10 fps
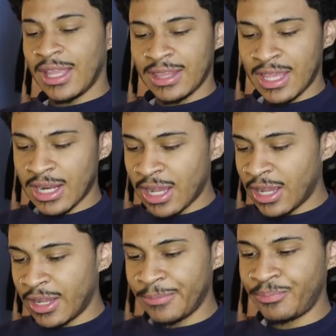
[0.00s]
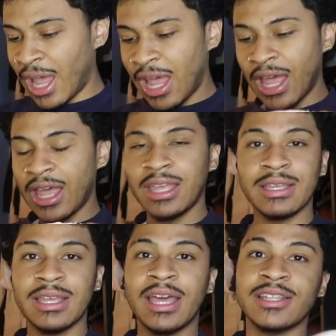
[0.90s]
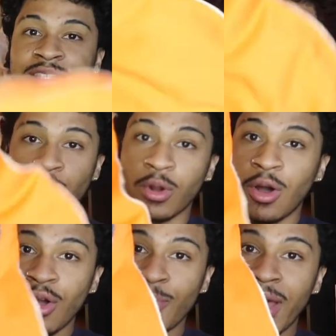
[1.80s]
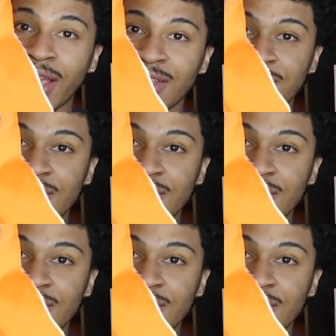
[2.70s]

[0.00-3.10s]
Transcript: And then I had to sew it all back into